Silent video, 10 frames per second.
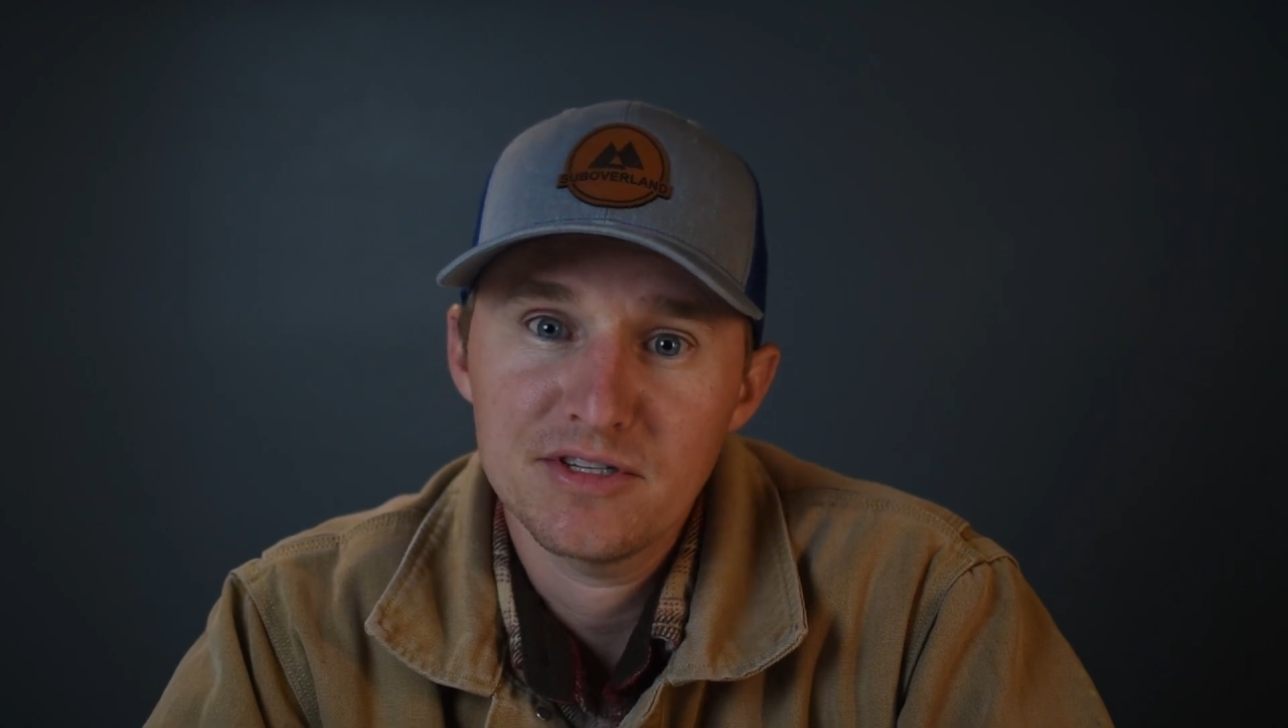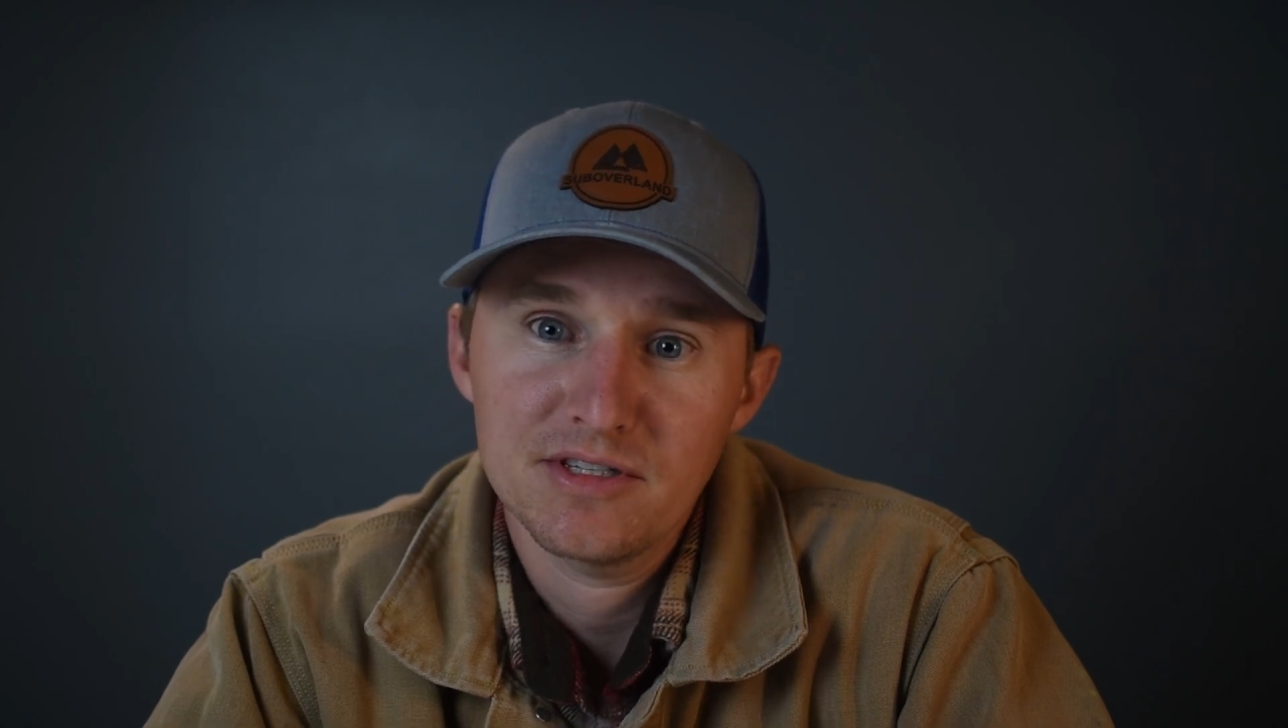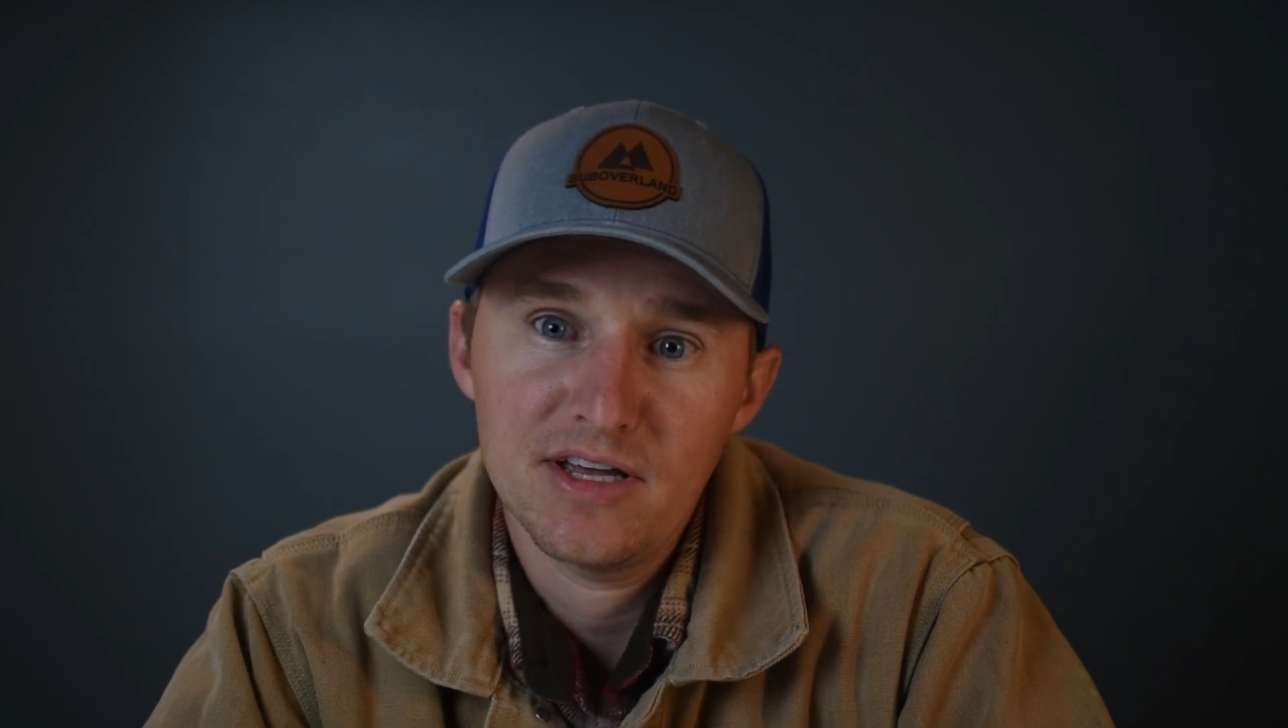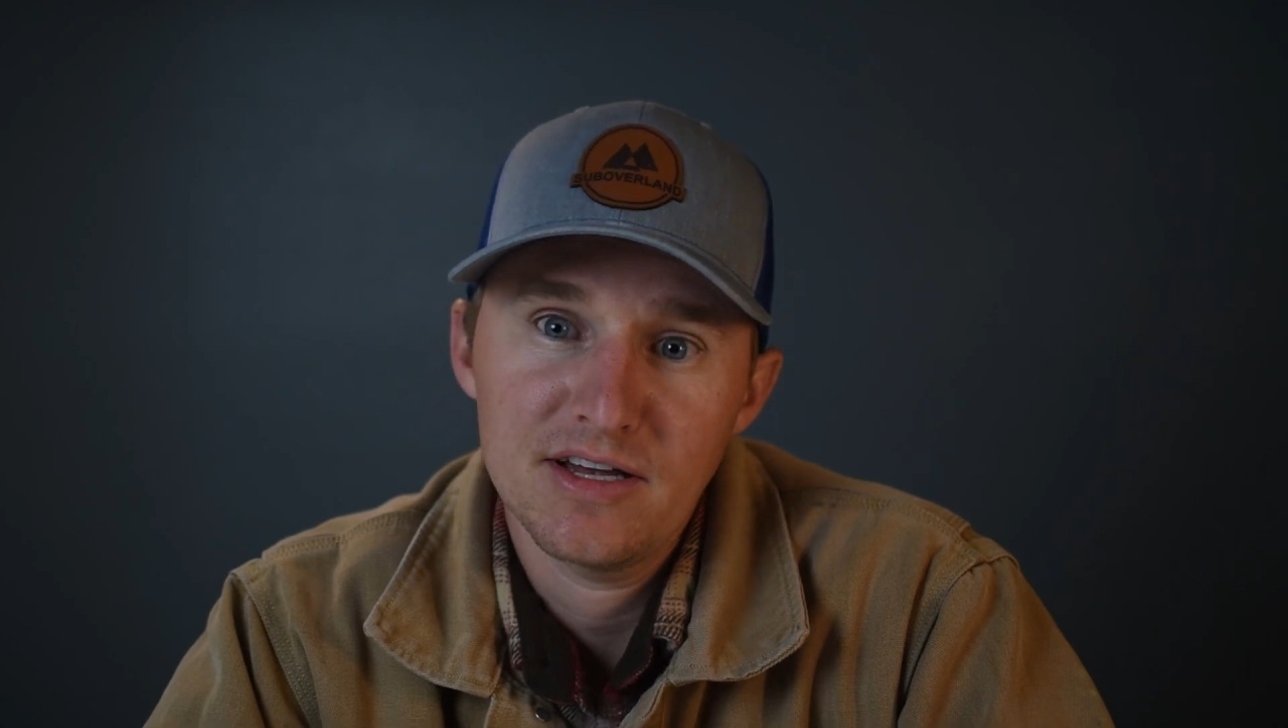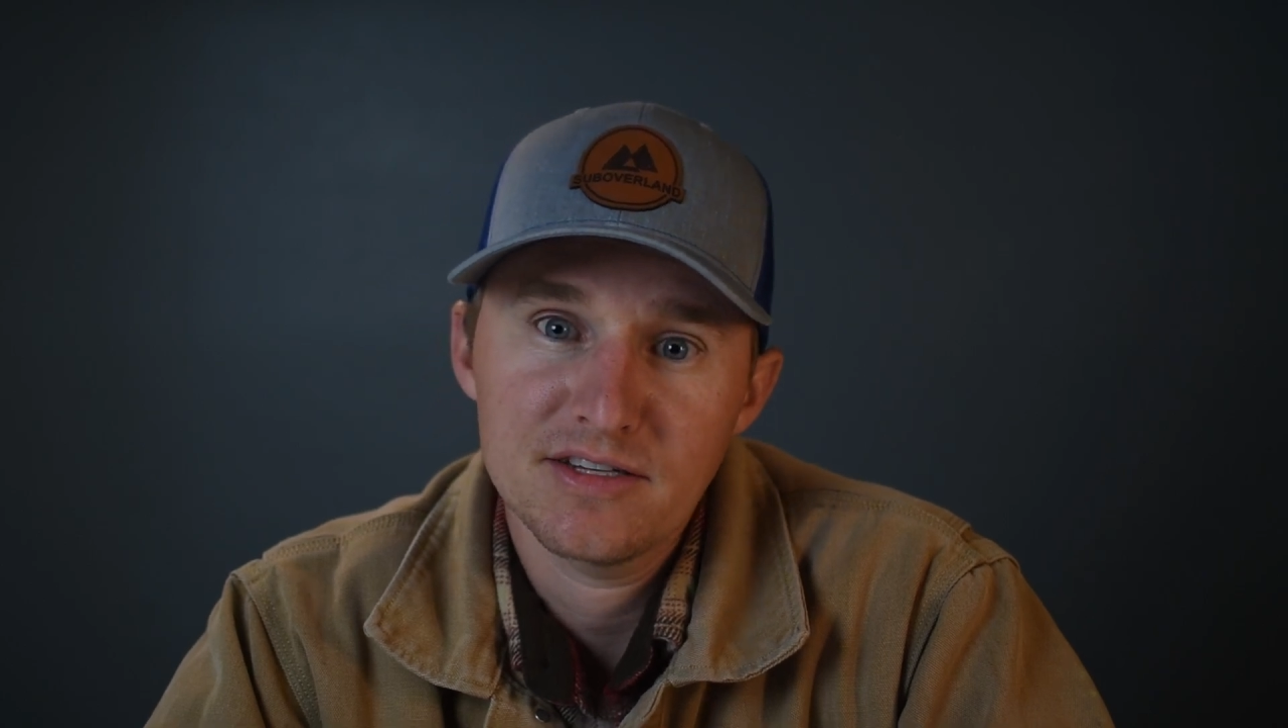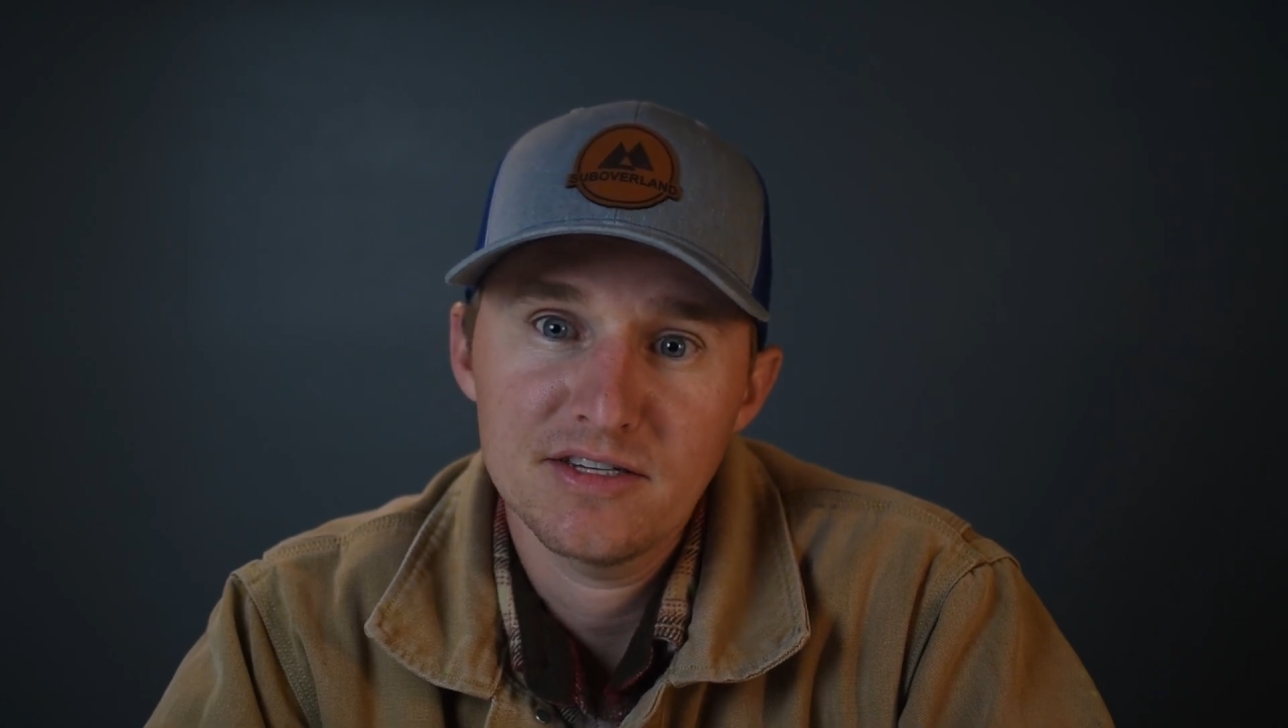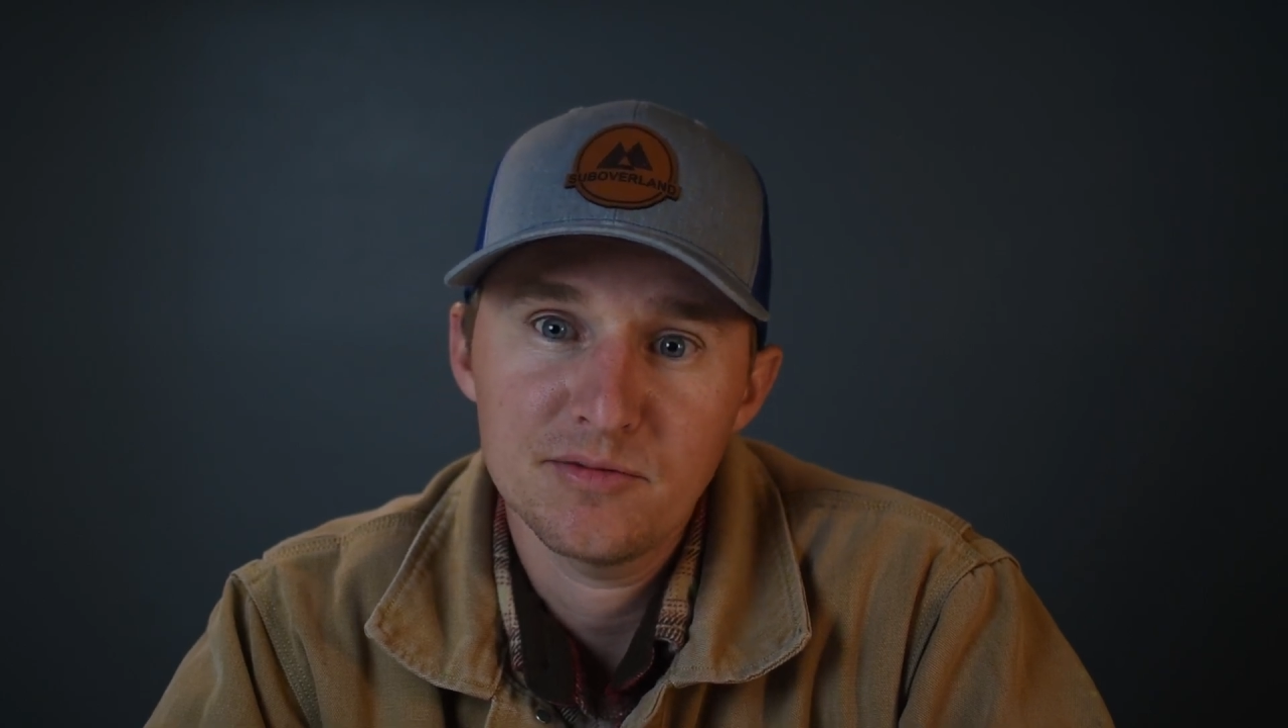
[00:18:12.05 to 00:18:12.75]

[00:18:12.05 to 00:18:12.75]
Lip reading: as less